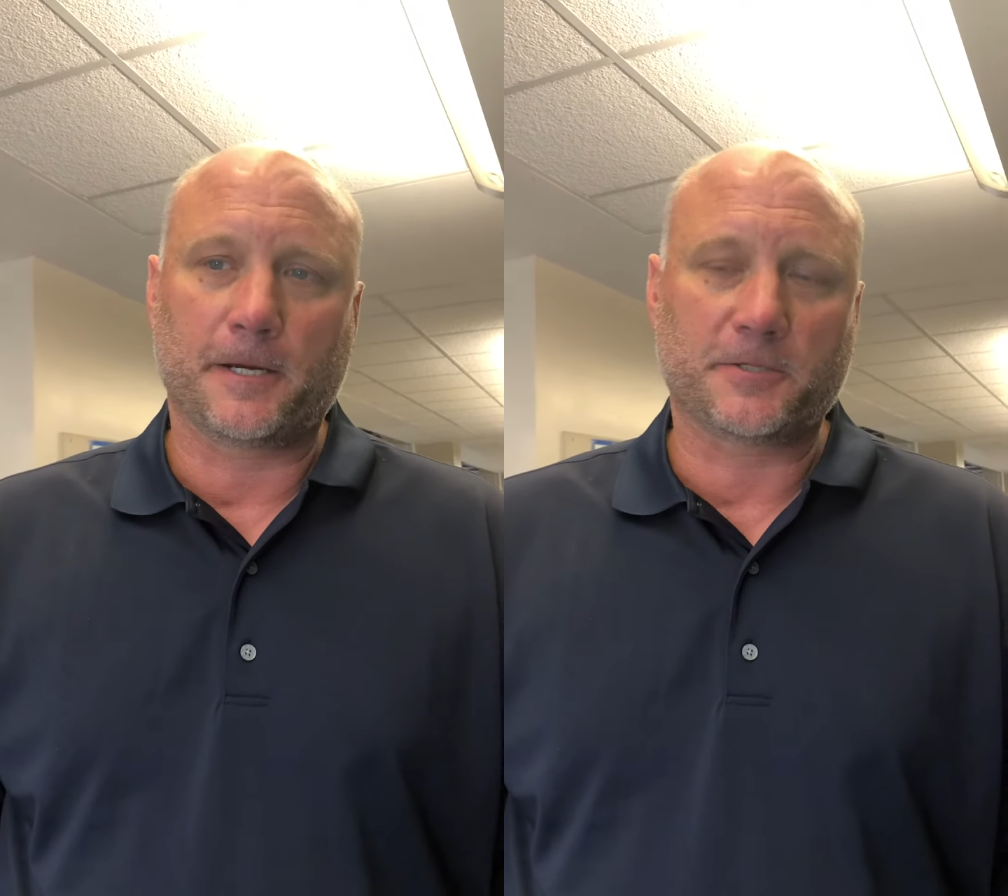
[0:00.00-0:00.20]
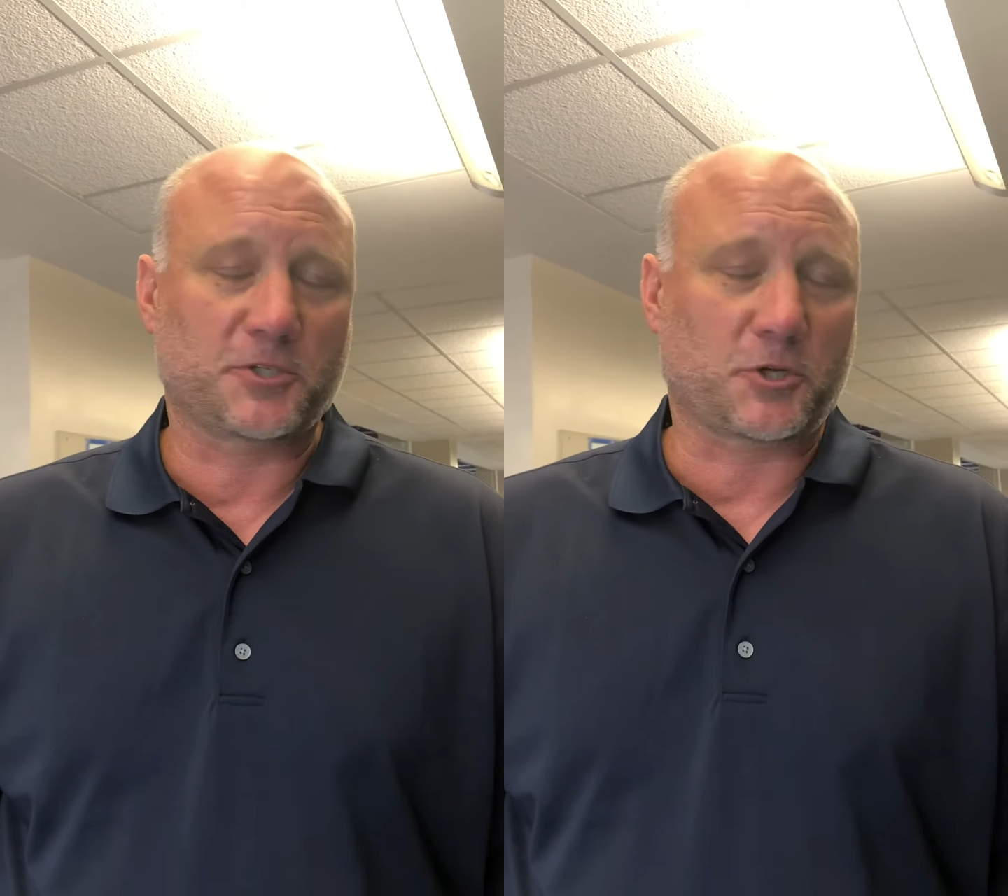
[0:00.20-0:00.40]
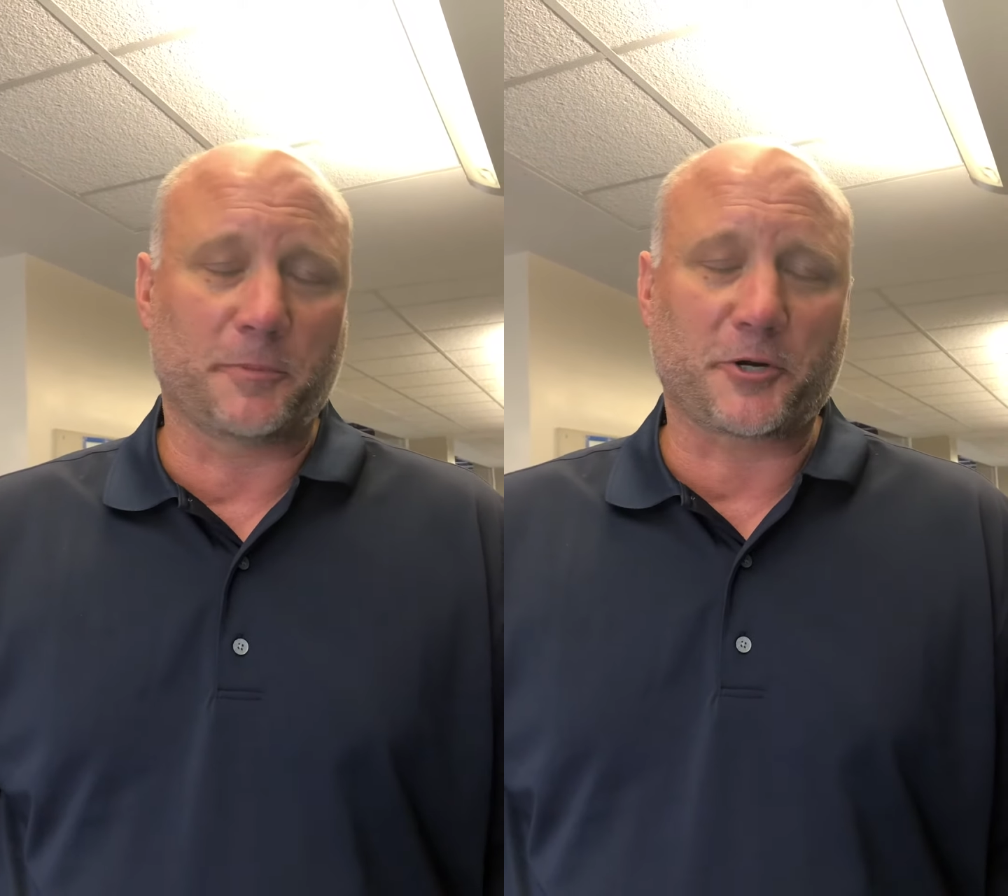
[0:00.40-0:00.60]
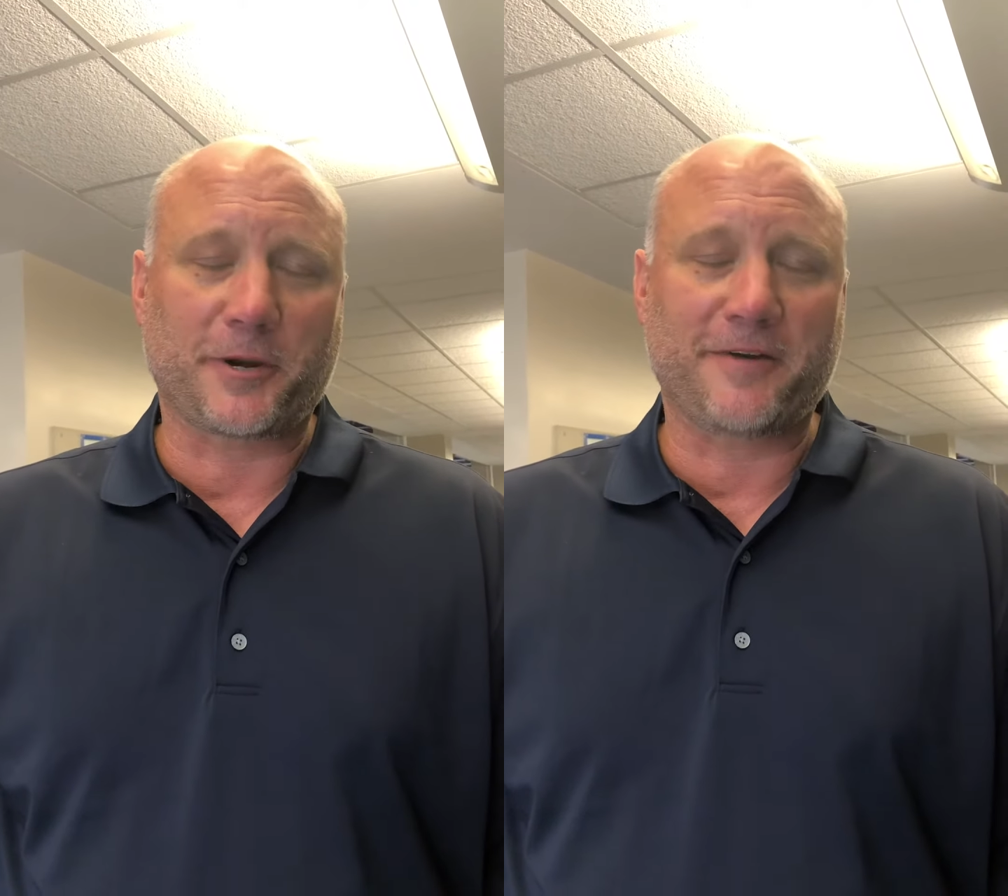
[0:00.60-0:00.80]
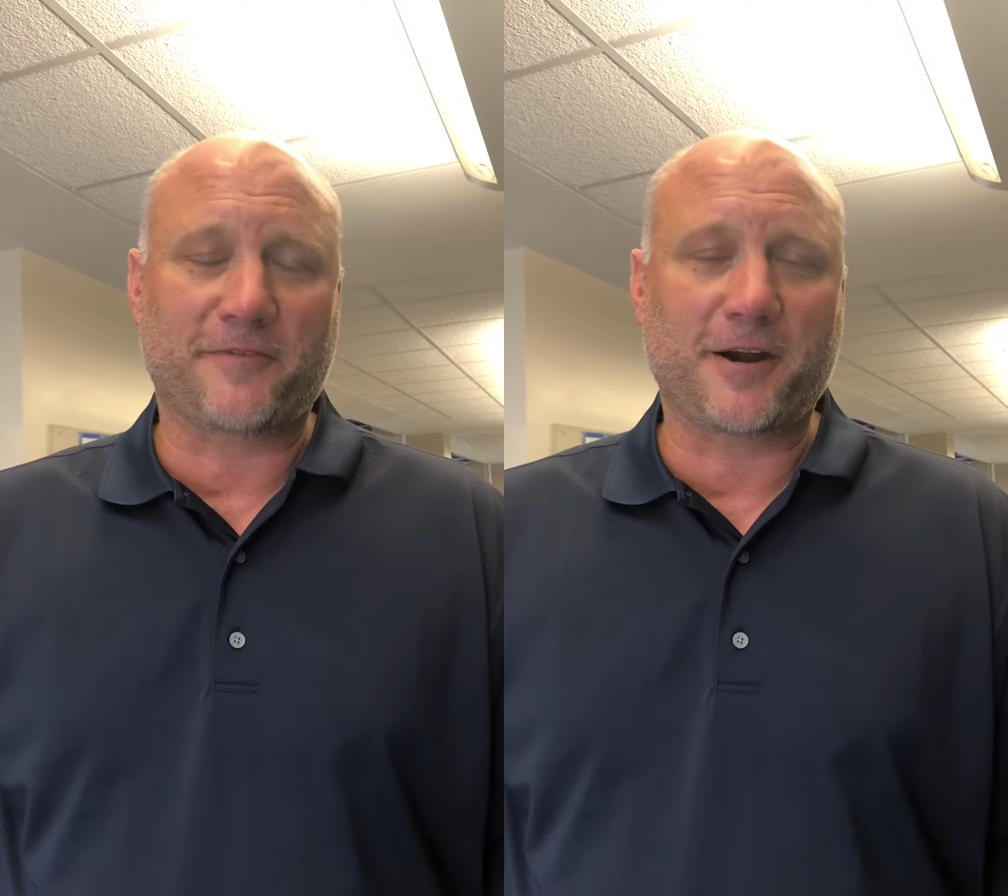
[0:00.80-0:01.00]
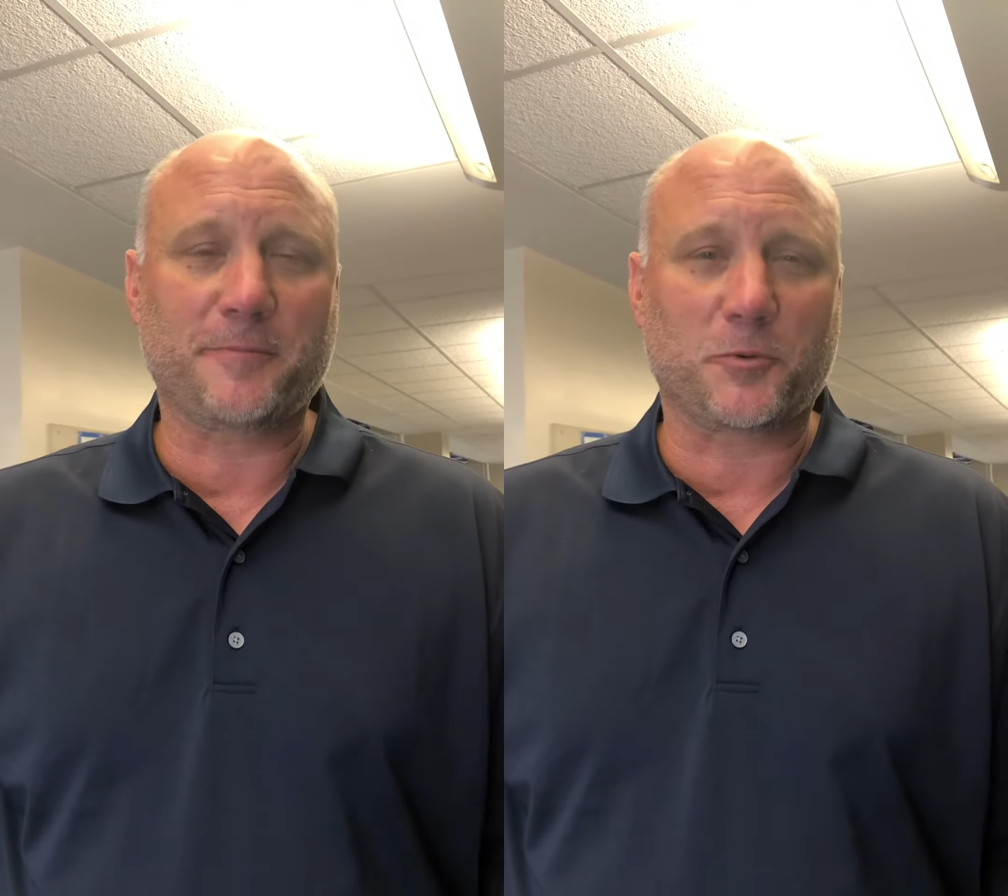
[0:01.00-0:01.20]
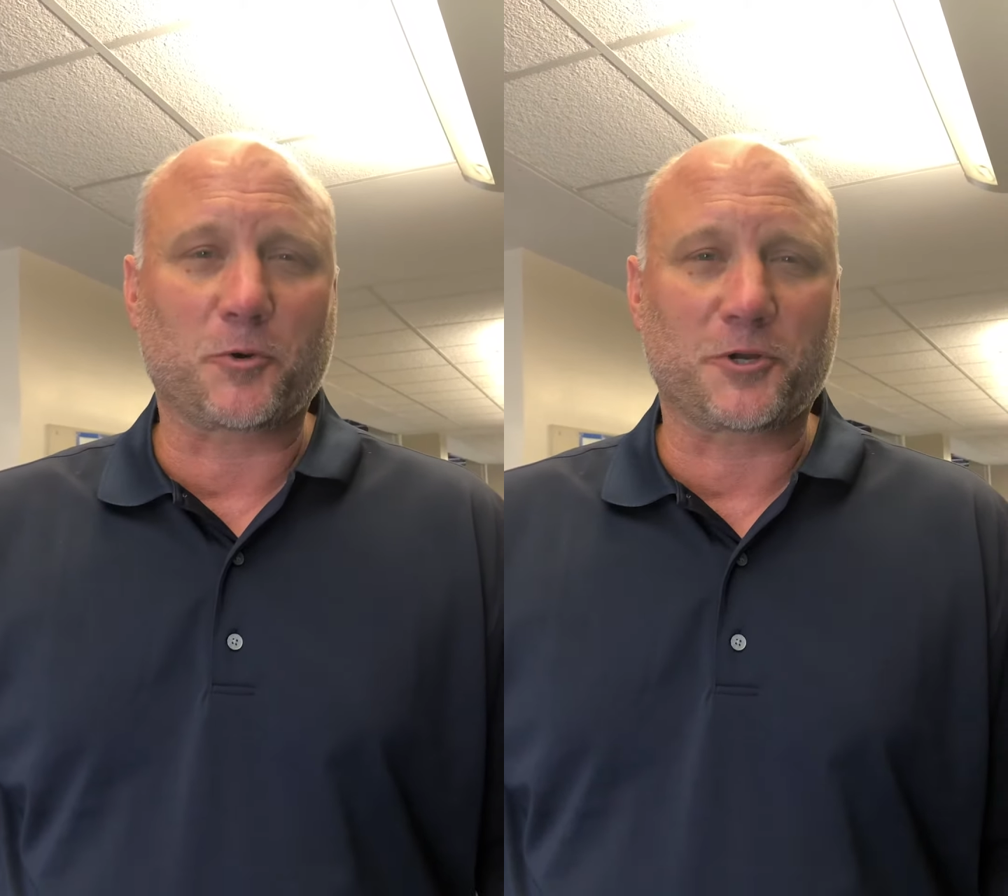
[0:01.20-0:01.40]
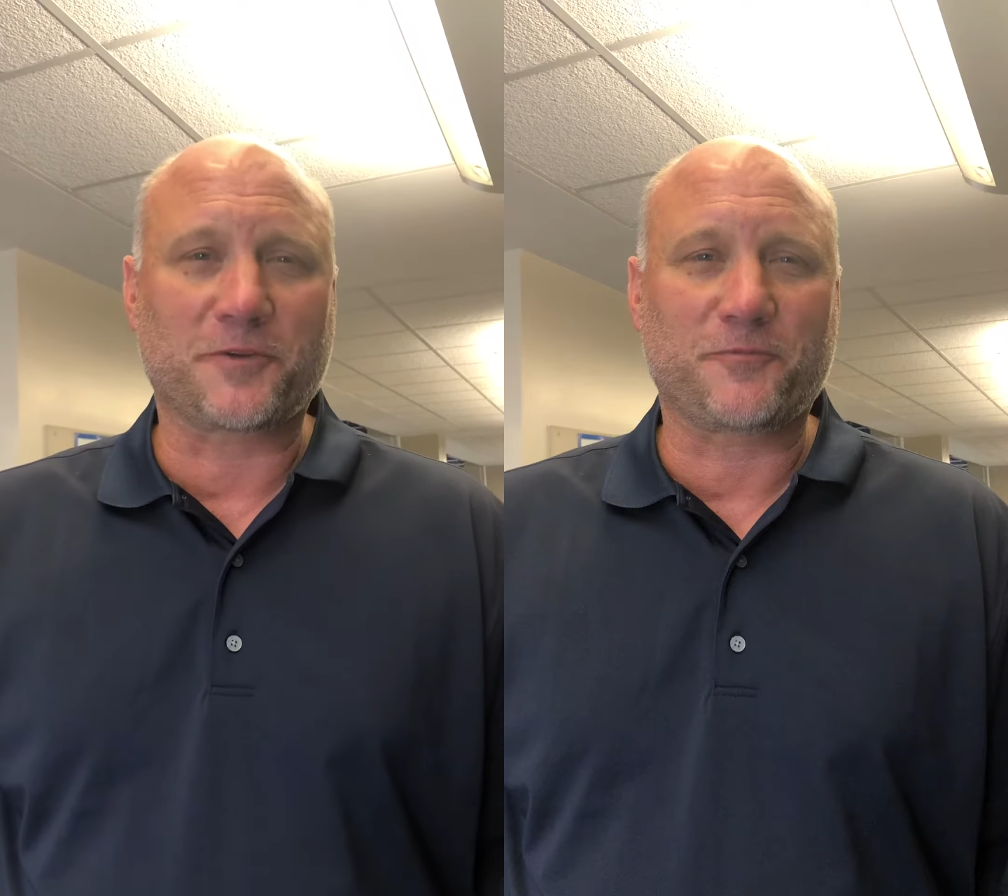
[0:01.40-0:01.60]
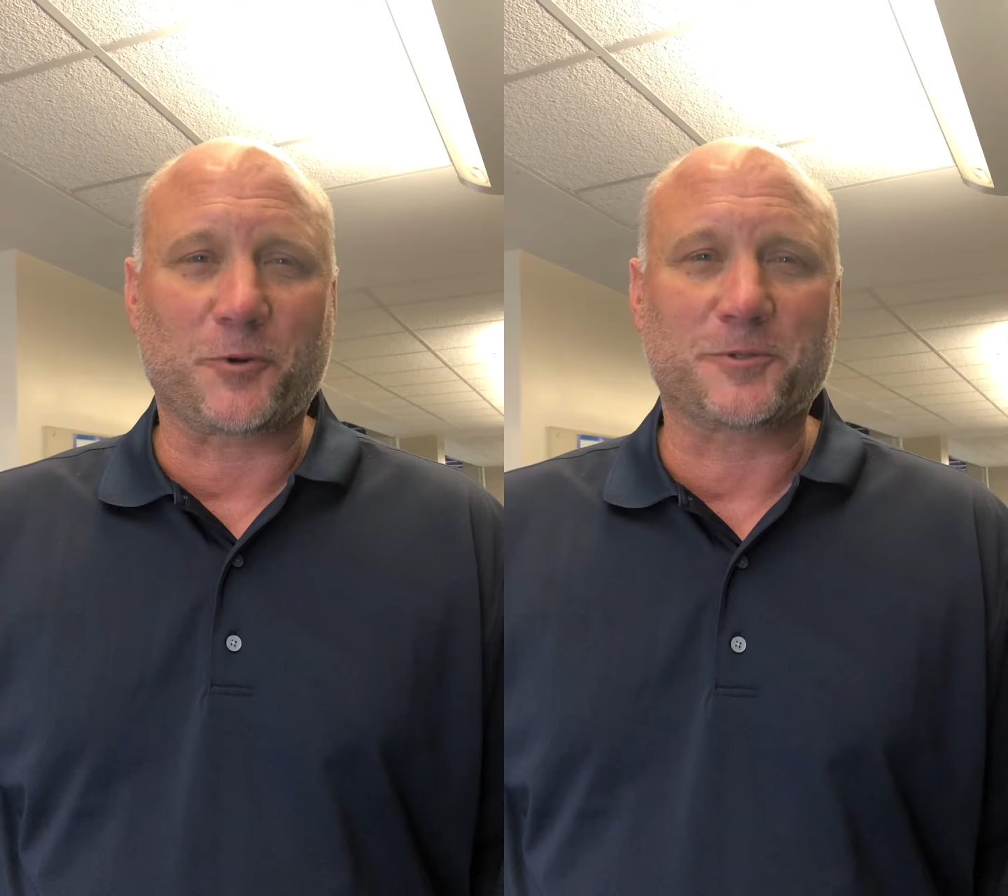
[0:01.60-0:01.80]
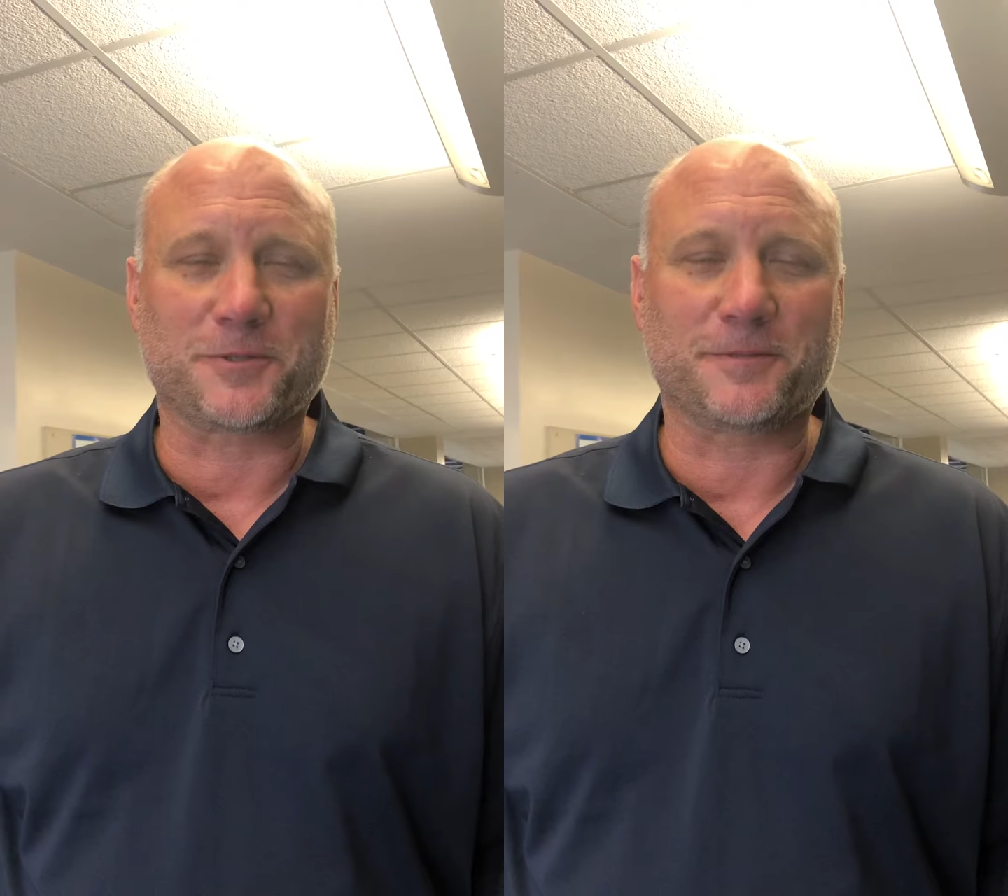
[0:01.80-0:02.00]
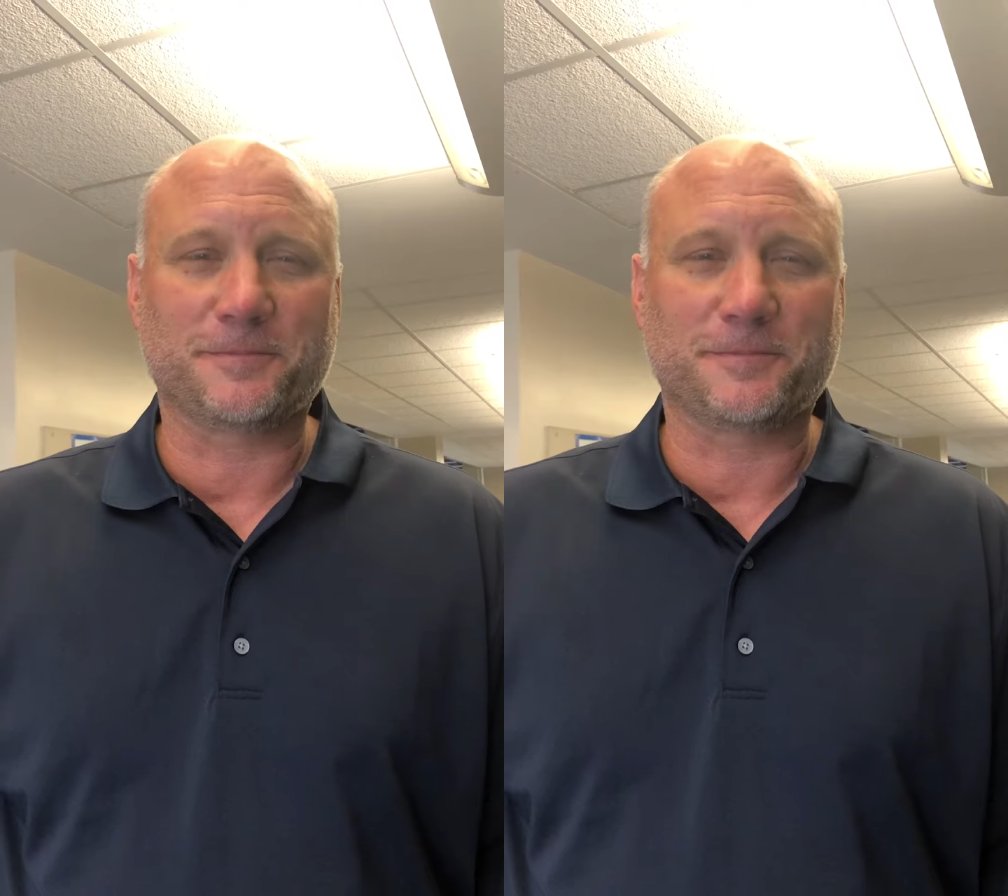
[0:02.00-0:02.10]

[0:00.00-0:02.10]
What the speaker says: it's just going to be a great environment. We're looking forward to it.